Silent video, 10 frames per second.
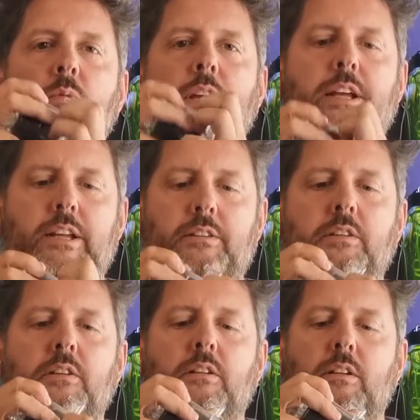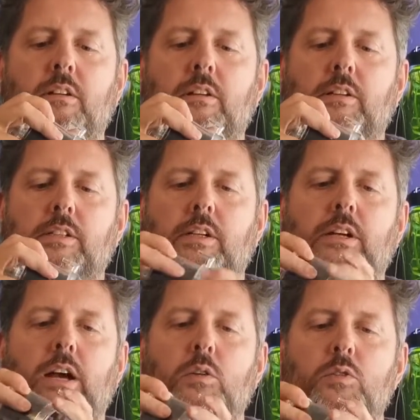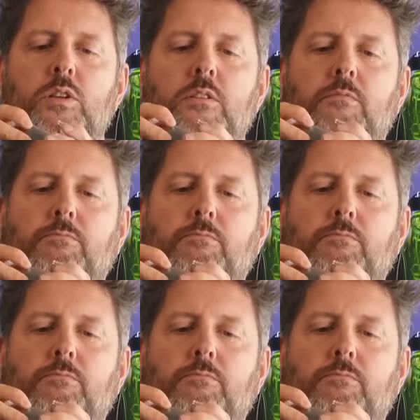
where it goes